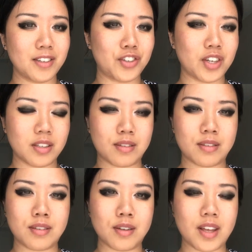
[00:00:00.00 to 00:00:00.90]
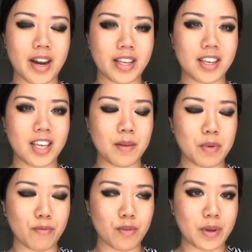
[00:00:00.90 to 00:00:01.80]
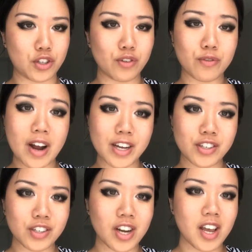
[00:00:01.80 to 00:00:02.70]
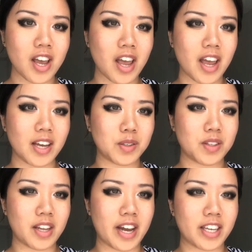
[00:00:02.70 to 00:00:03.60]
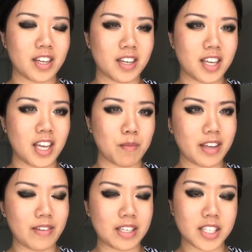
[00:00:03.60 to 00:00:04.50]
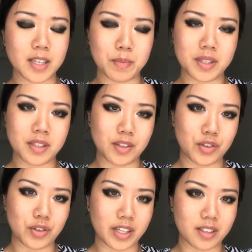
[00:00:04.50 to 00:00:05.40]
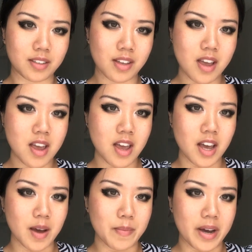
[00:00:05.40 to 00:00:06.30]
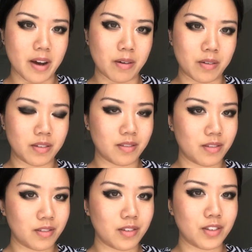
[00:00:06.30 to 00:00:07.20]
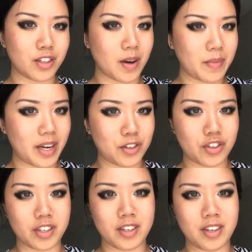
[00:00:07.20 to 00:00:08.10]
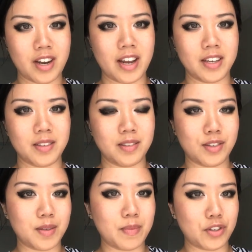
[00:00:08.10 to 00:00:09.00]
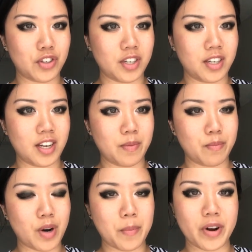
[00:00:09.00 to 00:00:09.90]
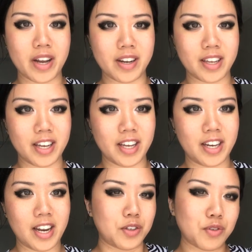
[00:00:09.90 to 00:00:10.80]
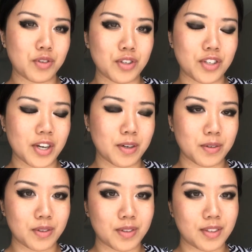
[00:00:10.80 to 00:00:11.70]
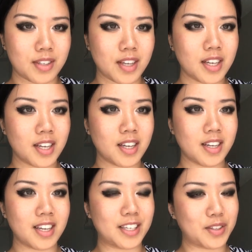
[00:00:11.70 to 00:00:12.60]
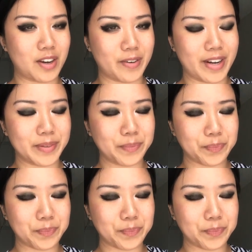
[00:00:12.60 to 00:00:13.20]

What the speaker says: just so that I could keep information fresh and so that I could keep giving tips and tricks about domination and submission and proper etiquette, do's and don'ts, etc.